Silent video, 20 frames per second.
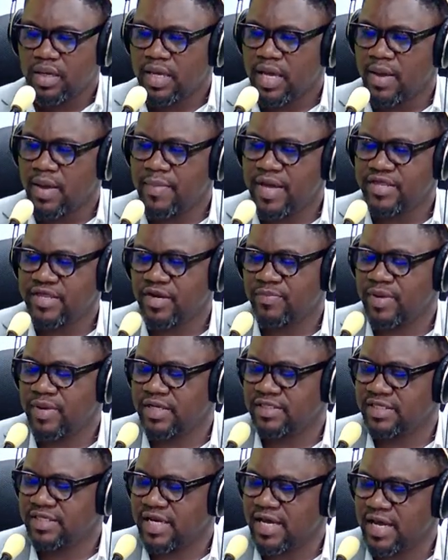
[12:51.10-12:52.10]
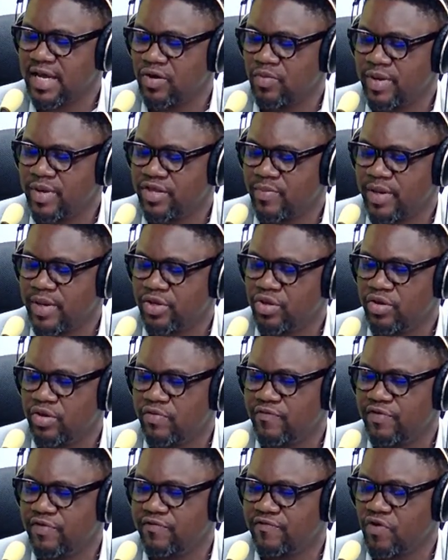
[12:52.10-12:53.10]
Yeah, merchant man. Hello, merchant man. Yeah.
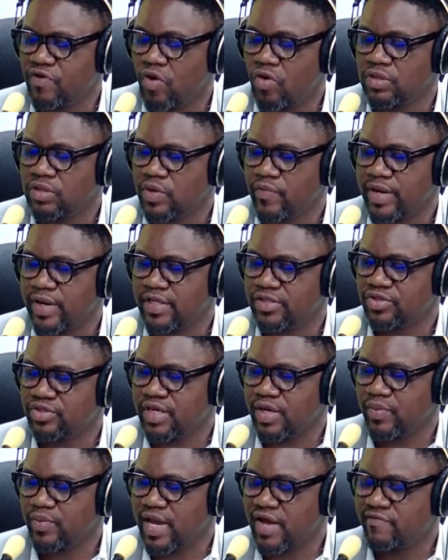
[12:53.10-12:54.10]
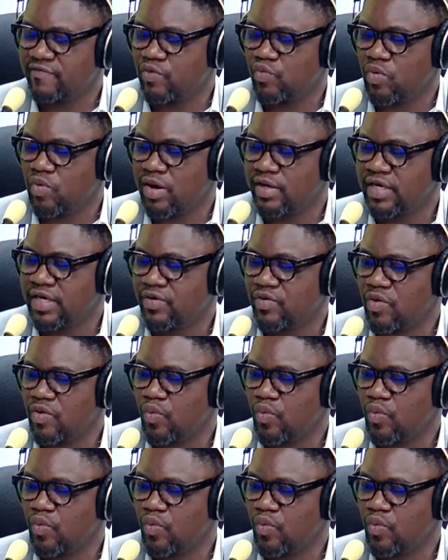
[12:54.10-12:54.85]
You've called already today. We have a one